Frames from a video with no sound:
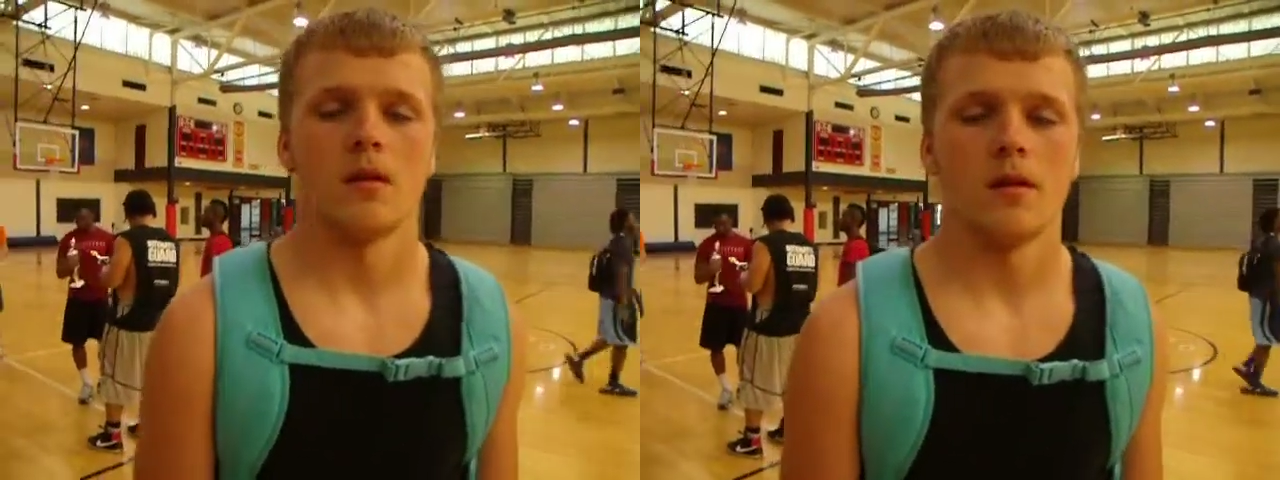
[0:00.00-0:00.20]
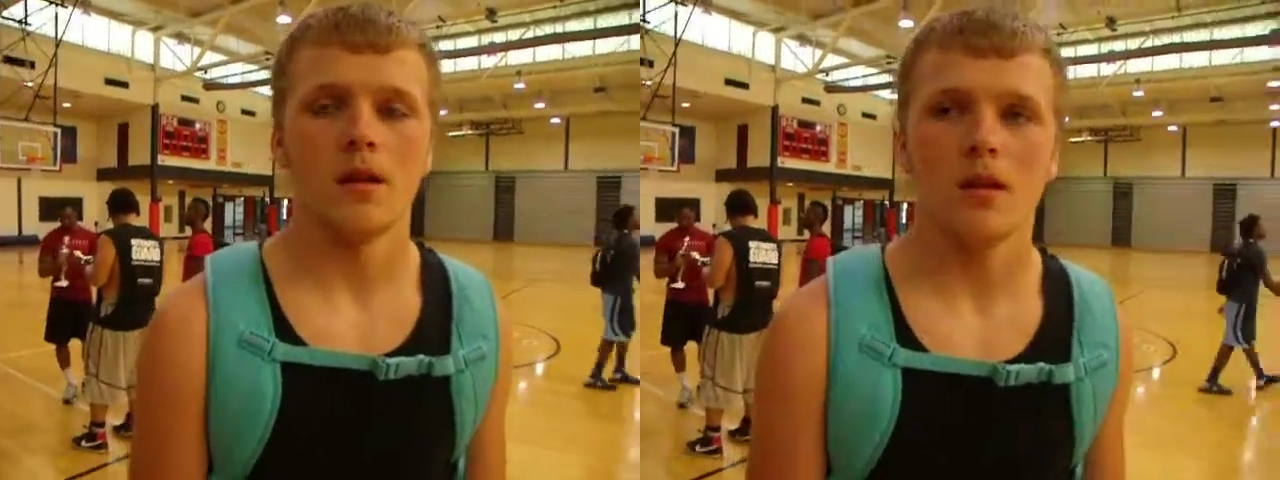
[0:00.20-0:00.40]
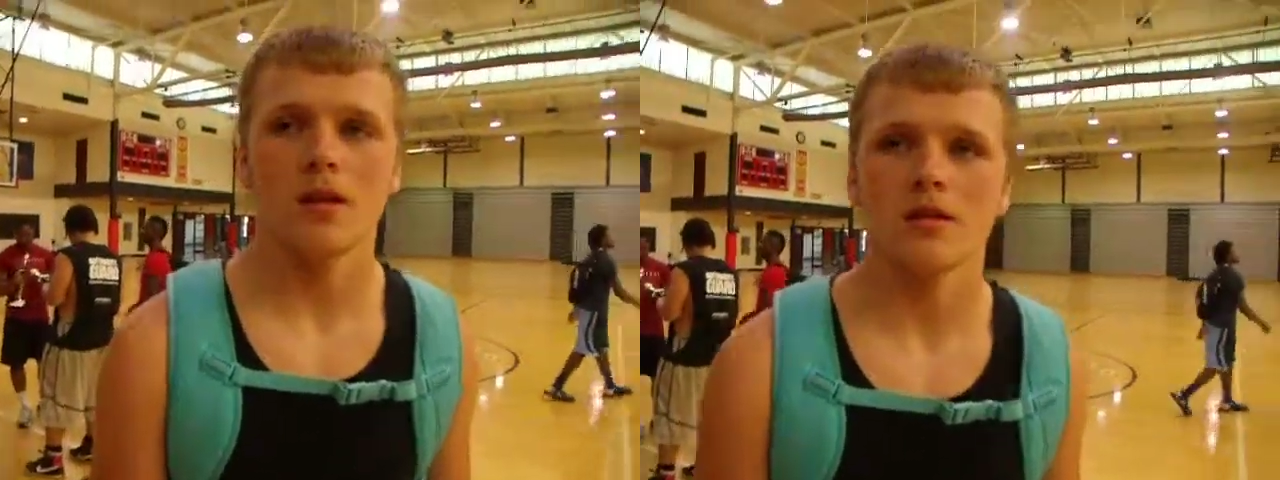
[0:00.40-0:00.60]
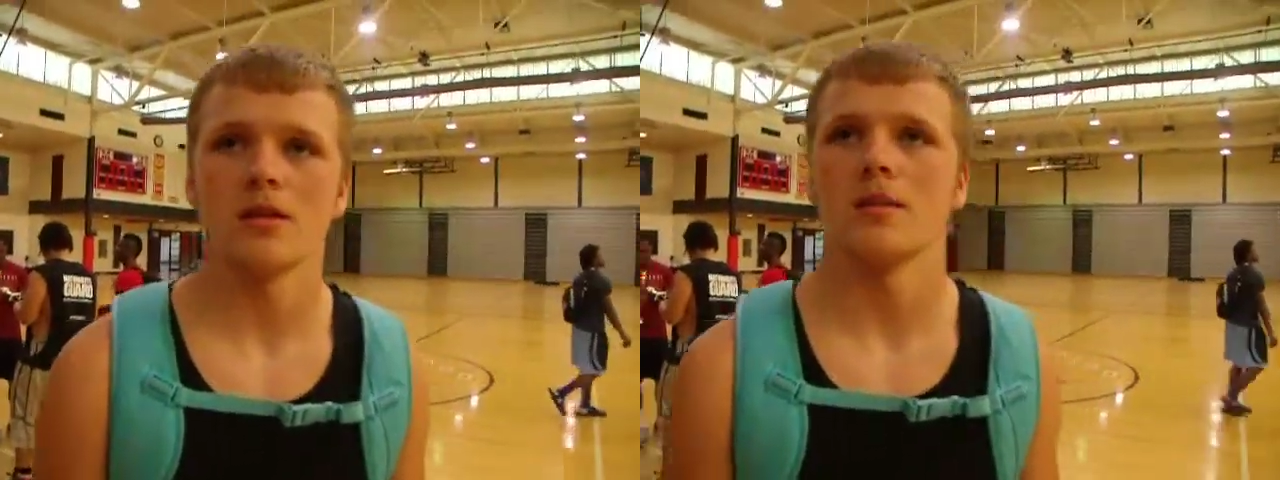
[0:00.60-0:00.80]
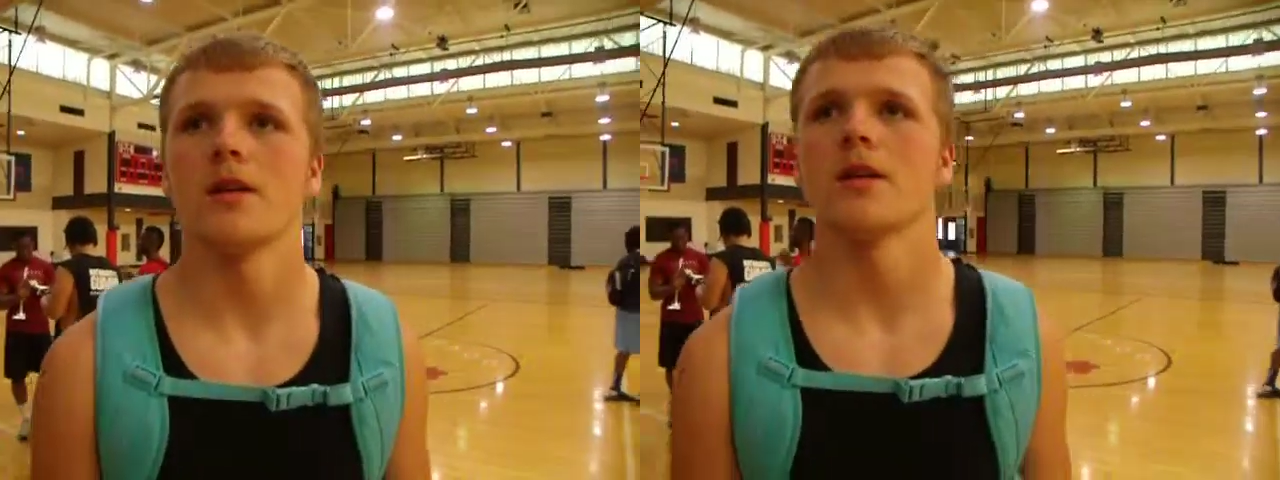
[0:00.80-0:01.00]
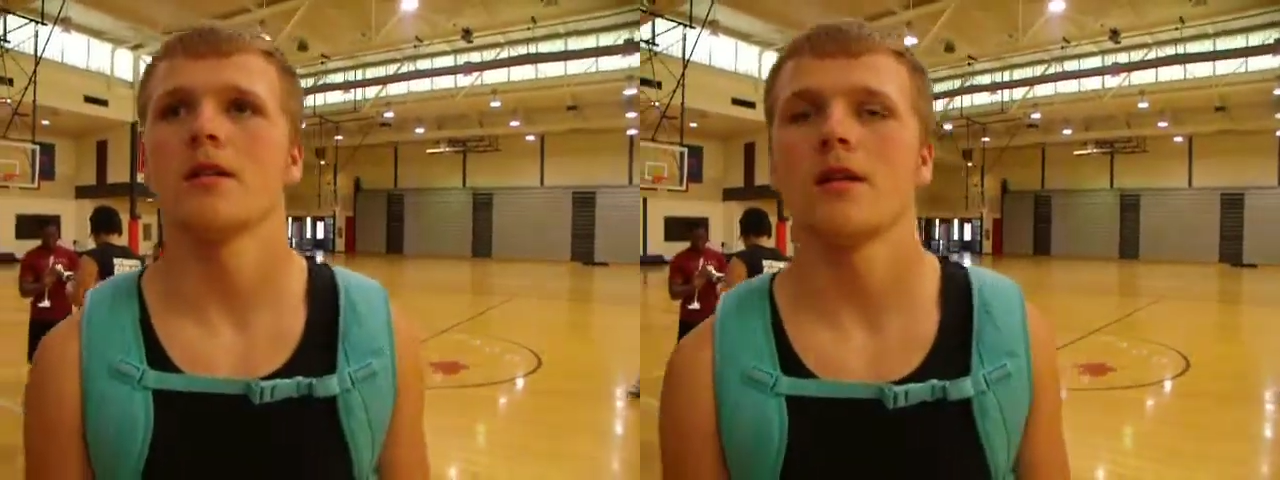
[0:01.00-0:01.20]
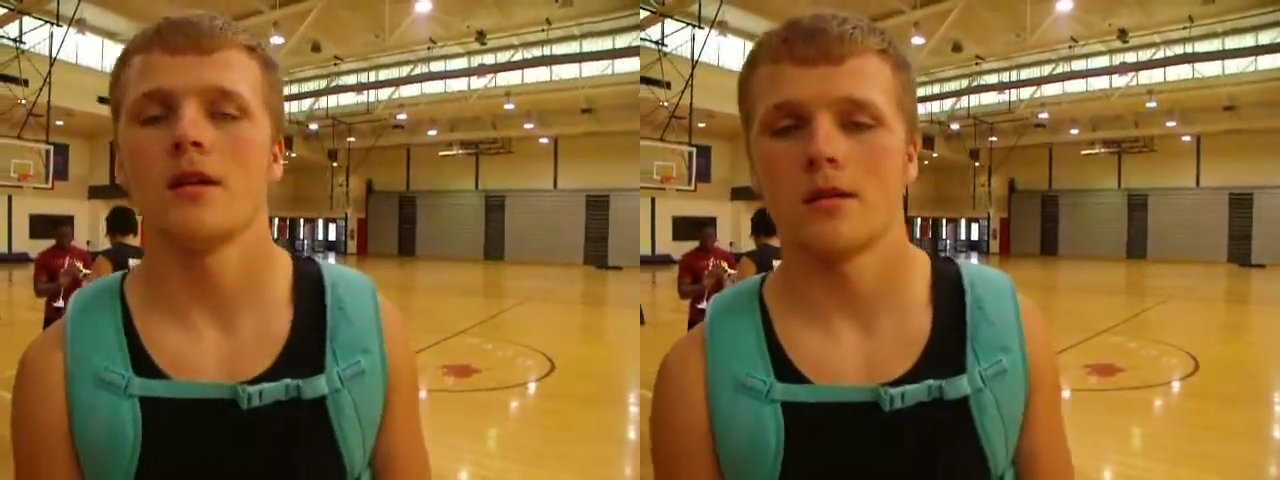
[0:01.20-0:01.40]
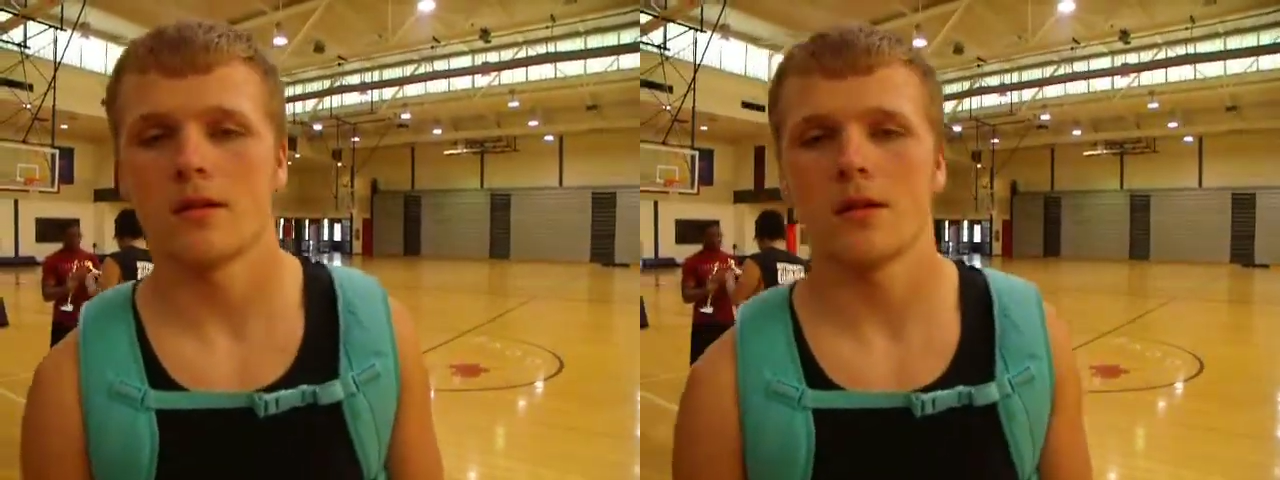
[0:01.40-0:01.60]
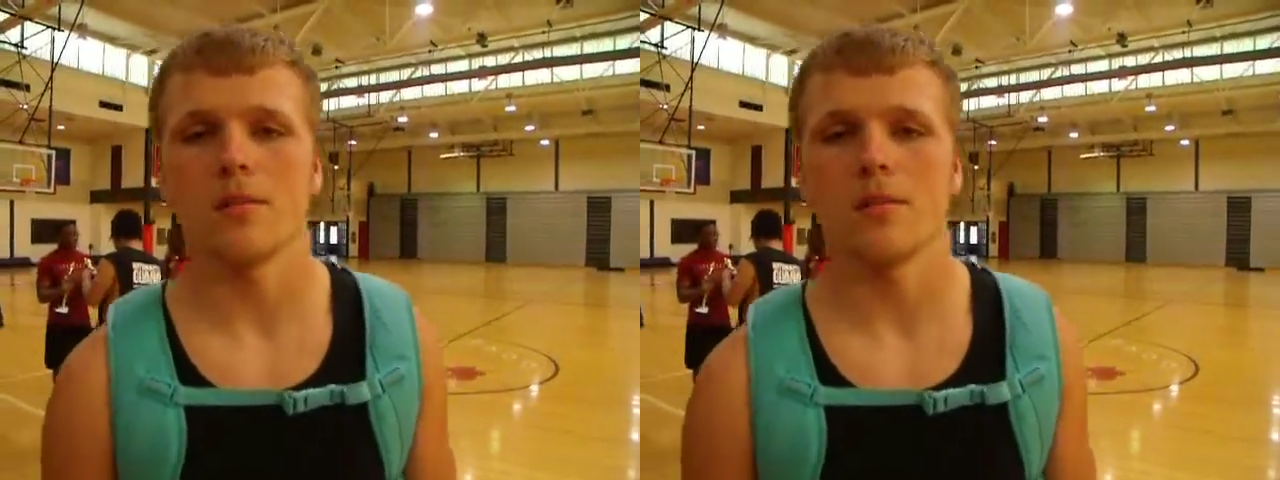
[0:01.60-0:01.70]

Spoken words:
I liked it, man.